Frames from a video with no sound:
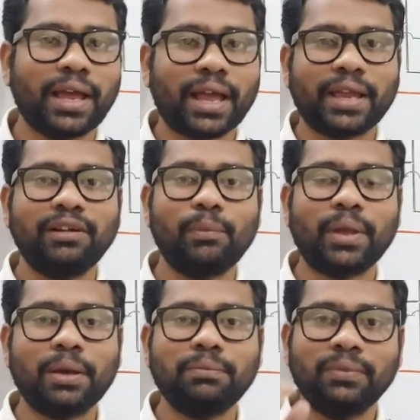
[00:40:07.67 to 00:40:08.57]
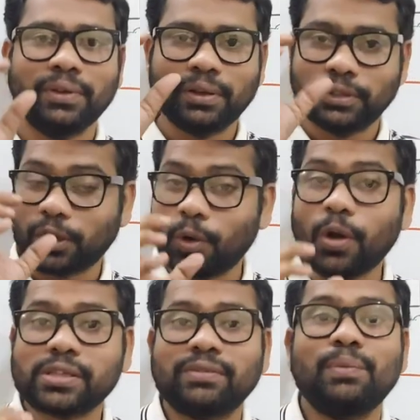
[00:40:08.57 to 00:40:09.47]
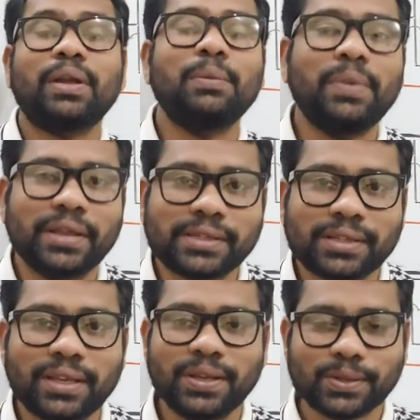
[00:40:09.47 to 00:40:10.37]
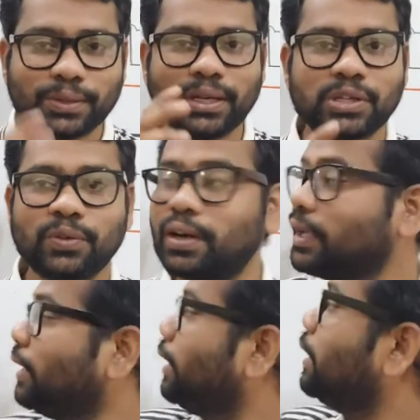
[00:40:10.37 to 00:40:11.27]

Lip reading: again it will become, the cost will become less. So that's what